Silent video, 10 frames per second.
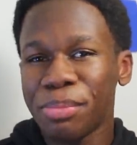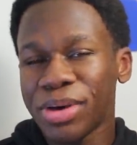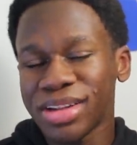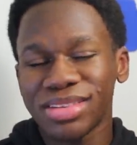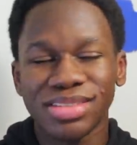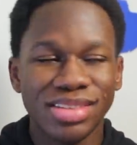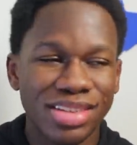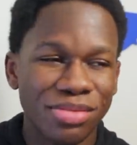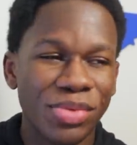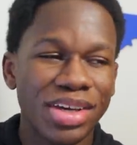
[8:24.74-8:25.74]
But
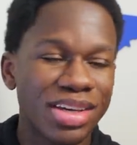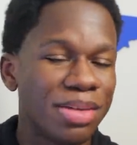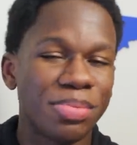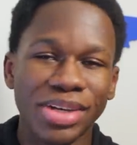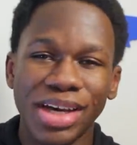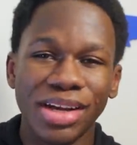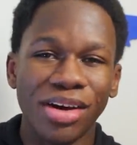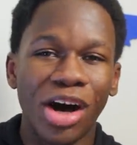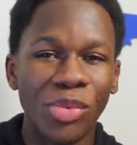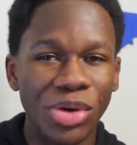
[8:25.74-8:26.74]
we can complain
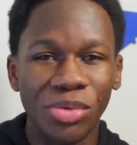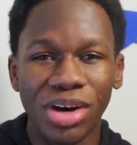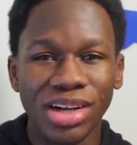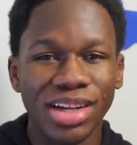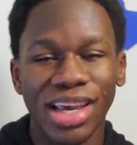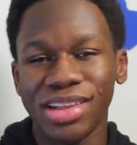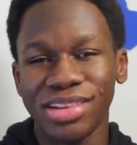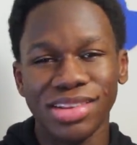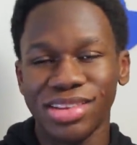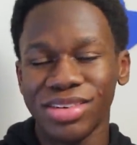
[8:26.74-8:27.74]
all we want,
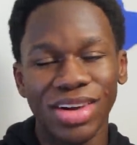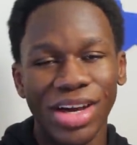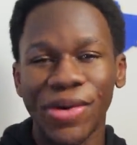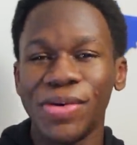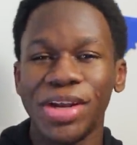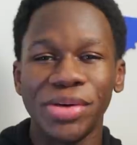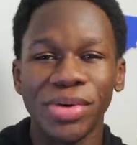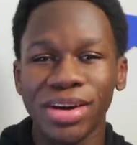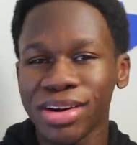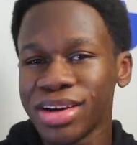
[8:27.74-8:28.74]
and they're not going
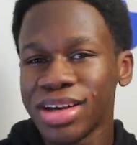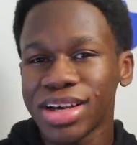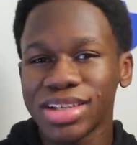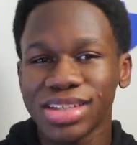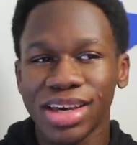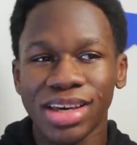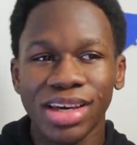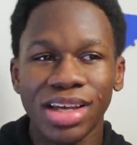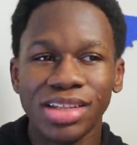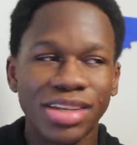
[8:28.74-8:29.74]
anywhere, because like
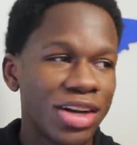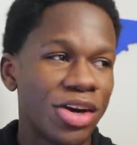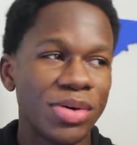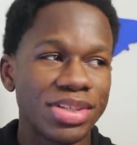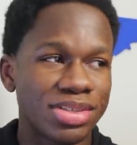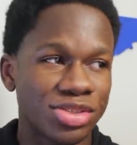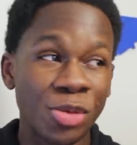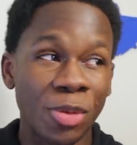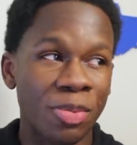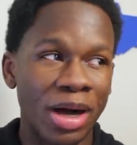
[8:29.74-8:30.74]
Ditto is
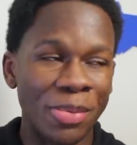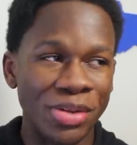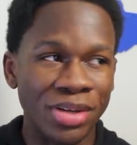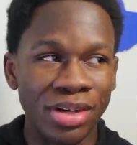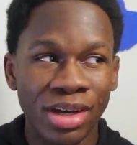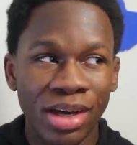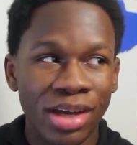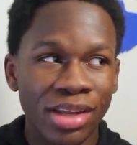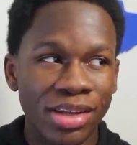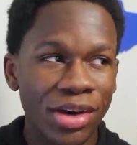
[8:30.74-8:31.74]
super popular,
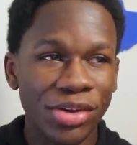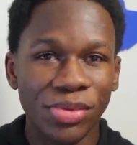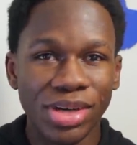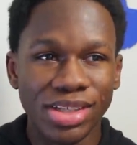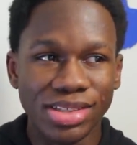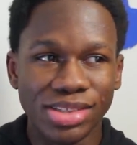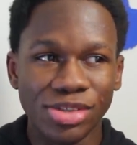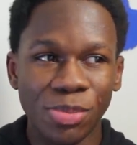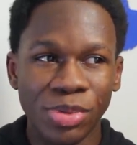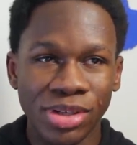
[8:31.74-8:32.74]
the other one is
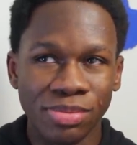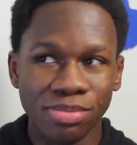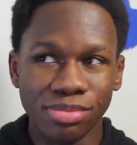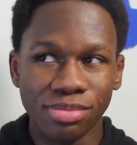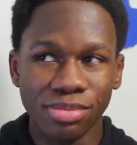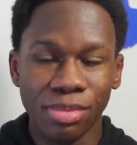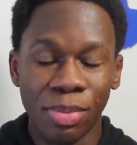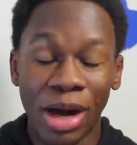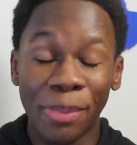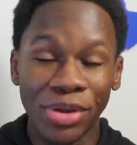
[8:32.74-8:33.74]
super
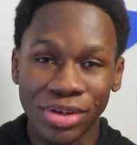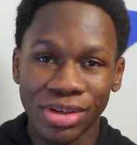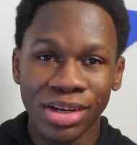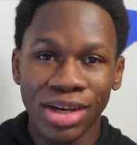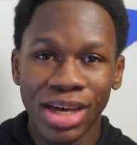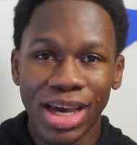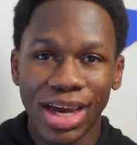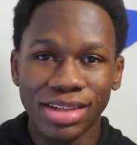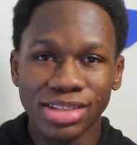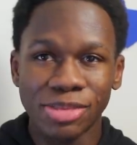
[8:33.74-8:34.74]
popular,
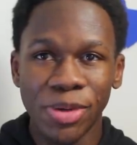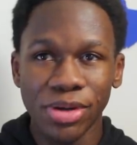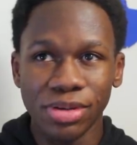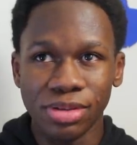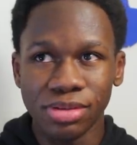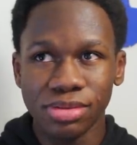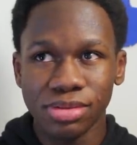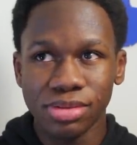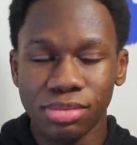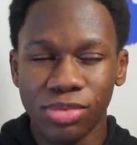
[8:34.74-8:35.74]
and Smeargle,
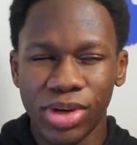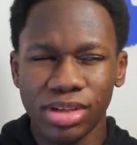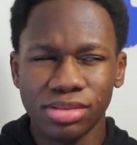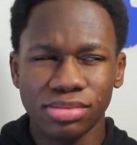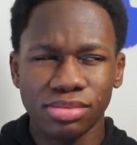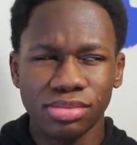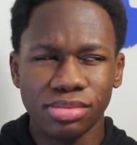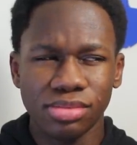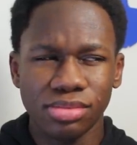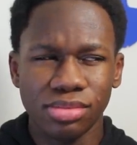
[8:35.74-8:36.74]
well,
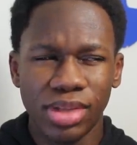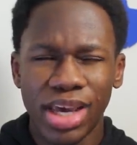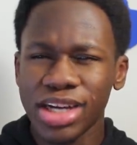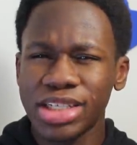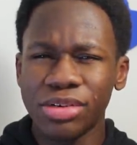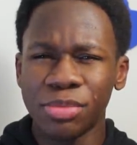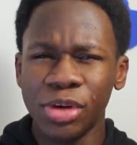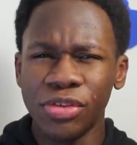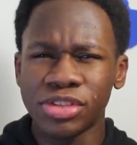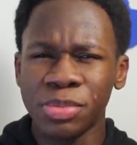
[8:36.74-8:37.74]
they actually
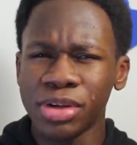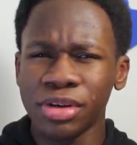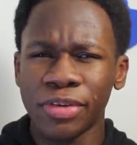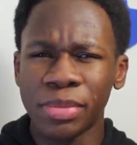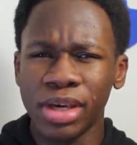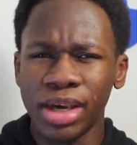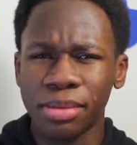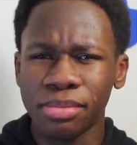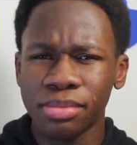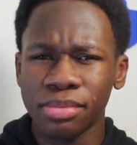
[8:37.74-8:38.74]
removed Smeargle from the game.